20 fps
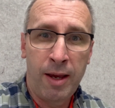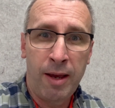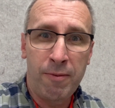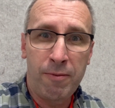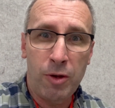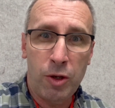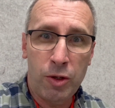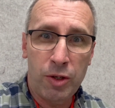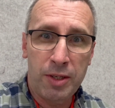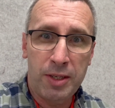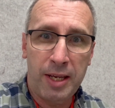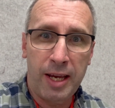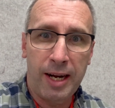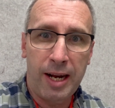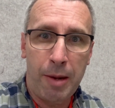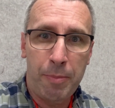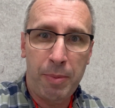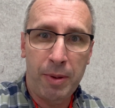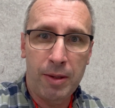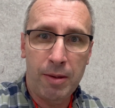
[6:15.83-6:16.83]
if you just get
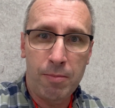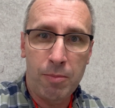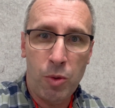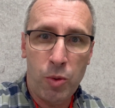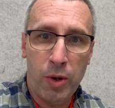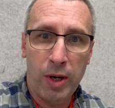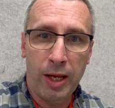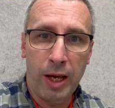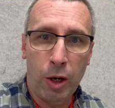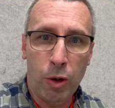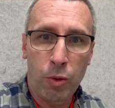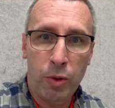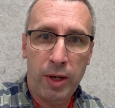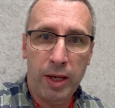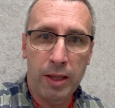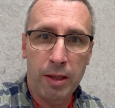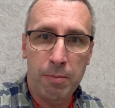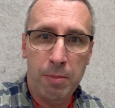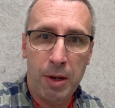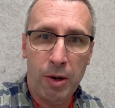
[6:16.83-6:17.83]
up in the morning and look
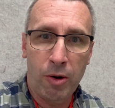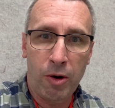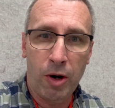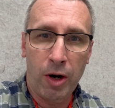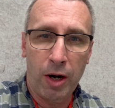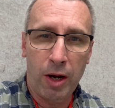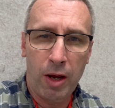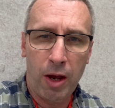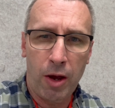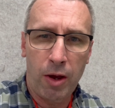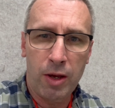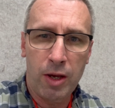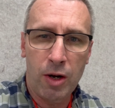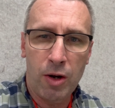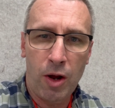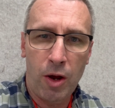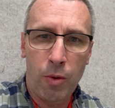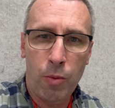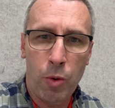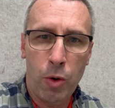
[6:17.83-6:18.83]
in the mirror and go, you
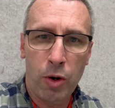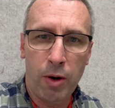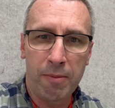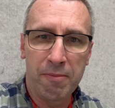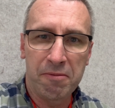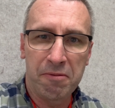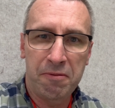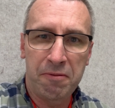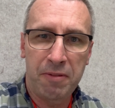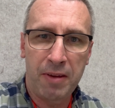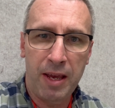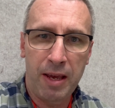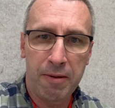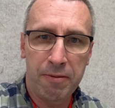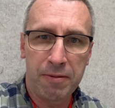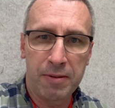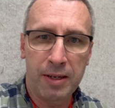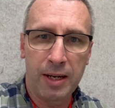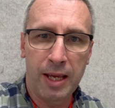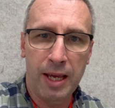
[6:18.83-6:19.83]
know what, I'm
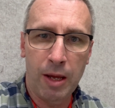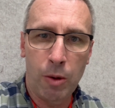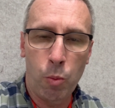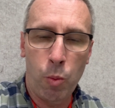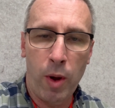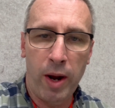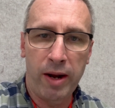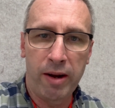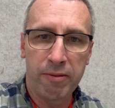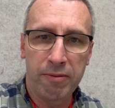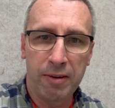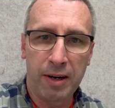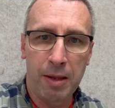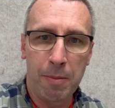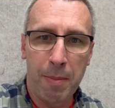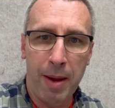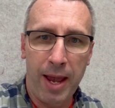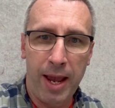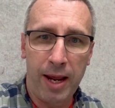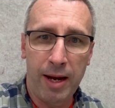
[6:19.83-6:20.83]
fearfully and wonderfully
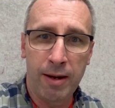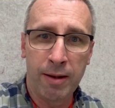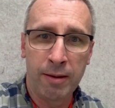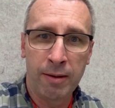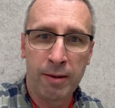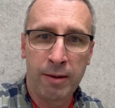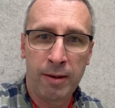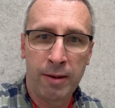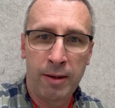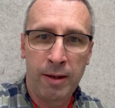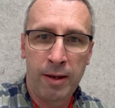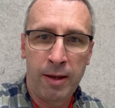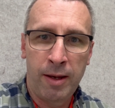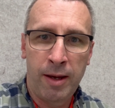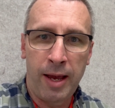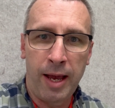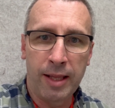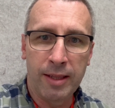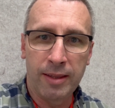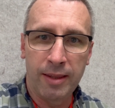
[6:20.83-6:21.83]
made,
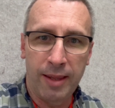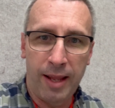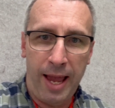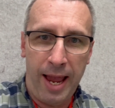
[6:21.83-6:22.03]
and